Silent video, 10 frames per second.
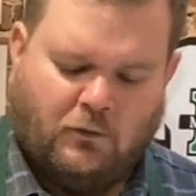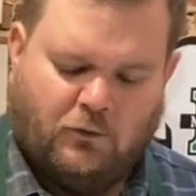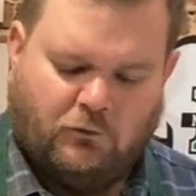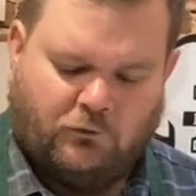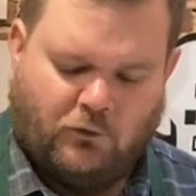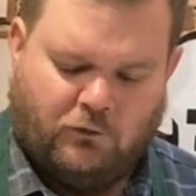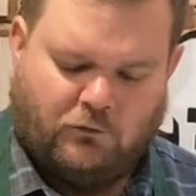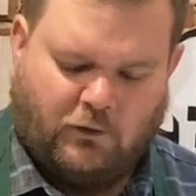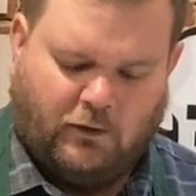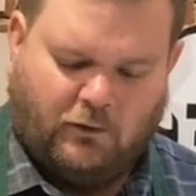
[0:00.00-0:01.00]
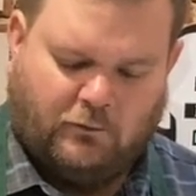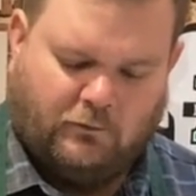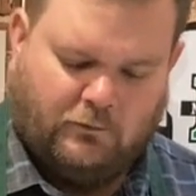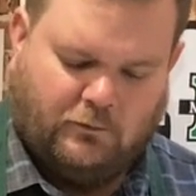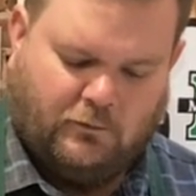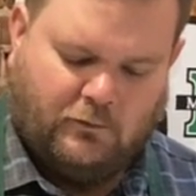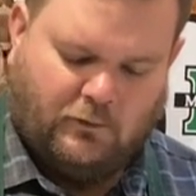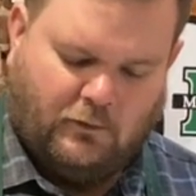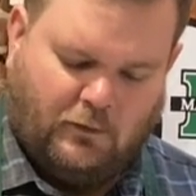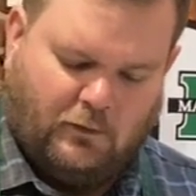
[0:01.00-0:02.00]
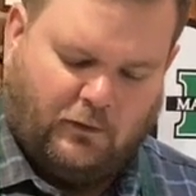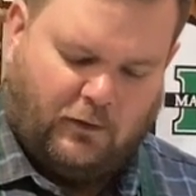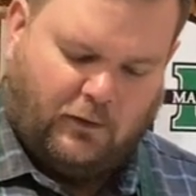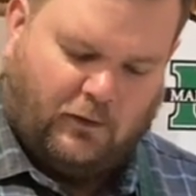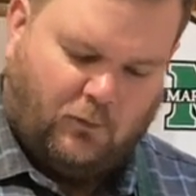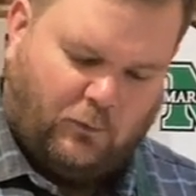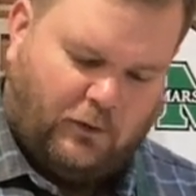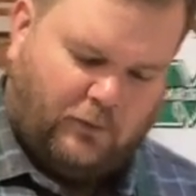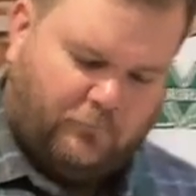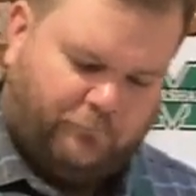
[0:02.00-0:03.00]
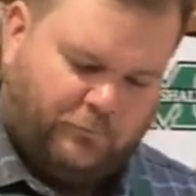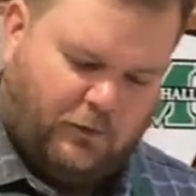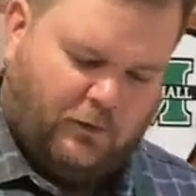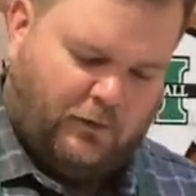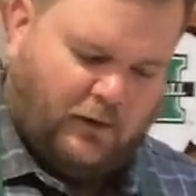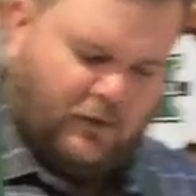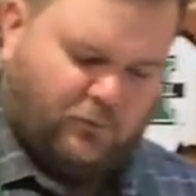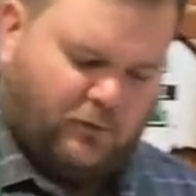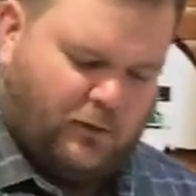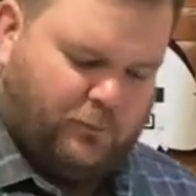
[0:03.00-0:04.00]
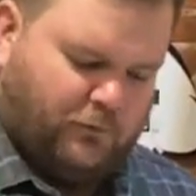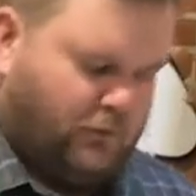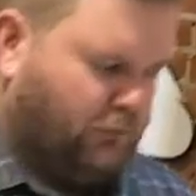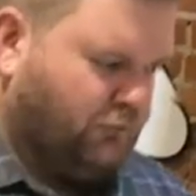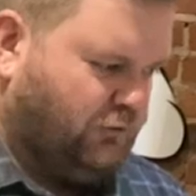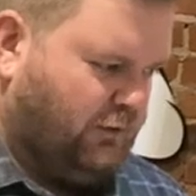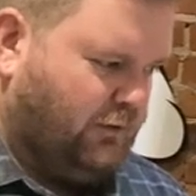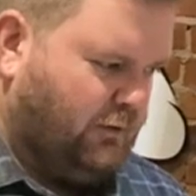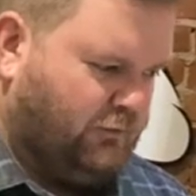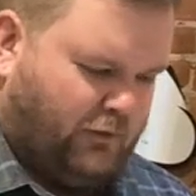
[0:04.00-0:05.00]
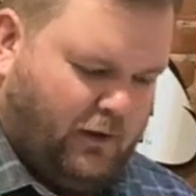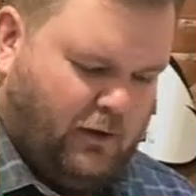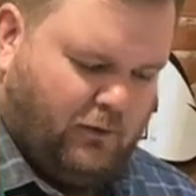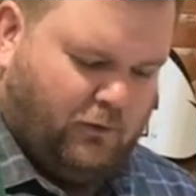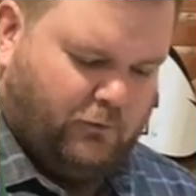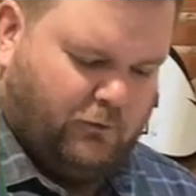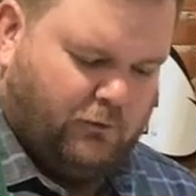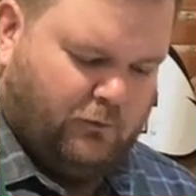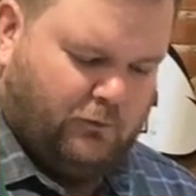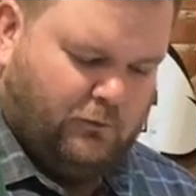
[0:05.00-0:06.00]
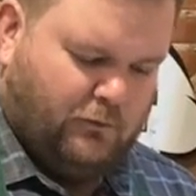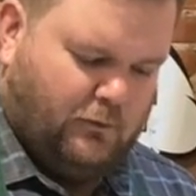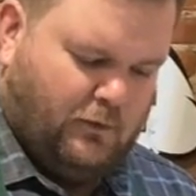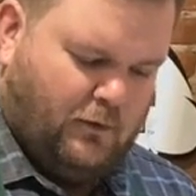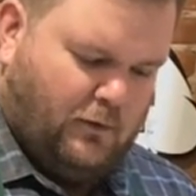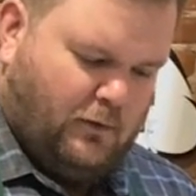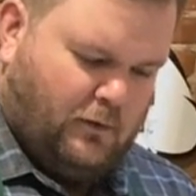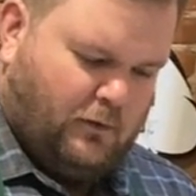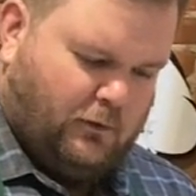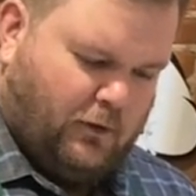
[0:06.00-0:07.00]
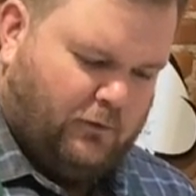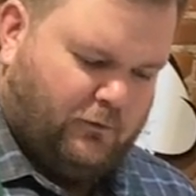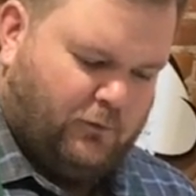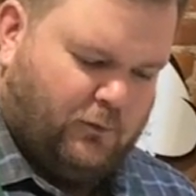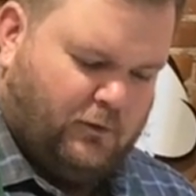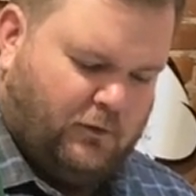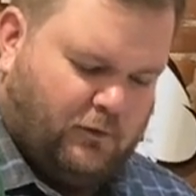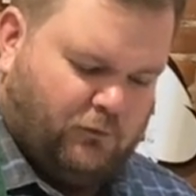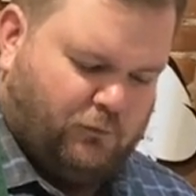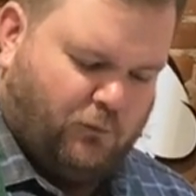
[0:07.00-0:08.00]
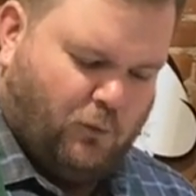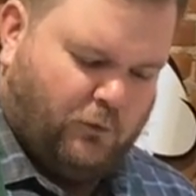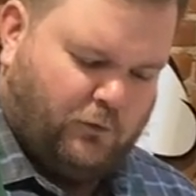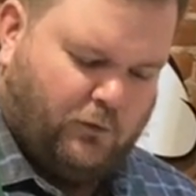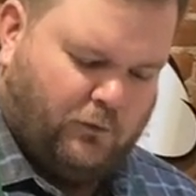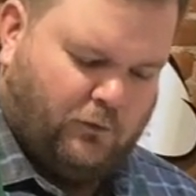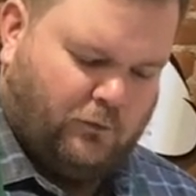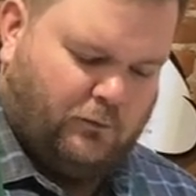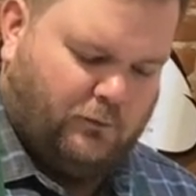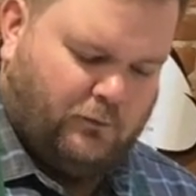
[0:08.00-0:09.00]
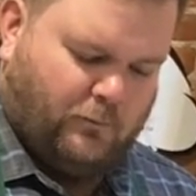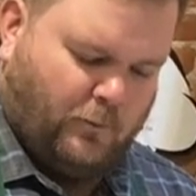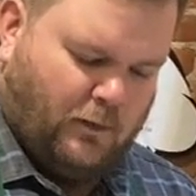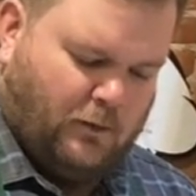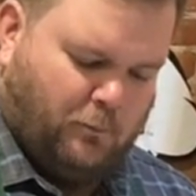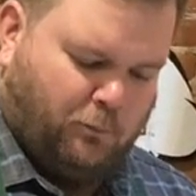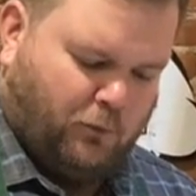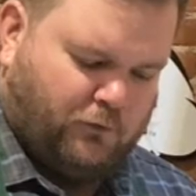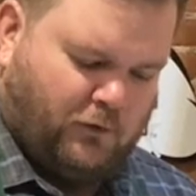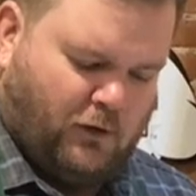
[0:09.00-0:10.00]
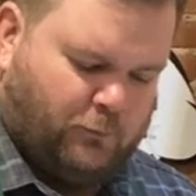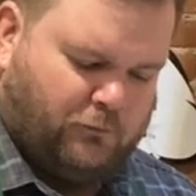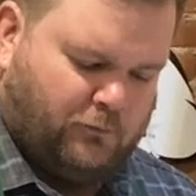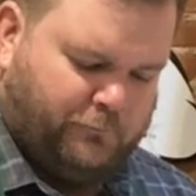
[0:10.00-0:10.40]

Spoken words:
So you just kind of gotta wait. You can gather up your cheese and all your other ingredients for your pork chops.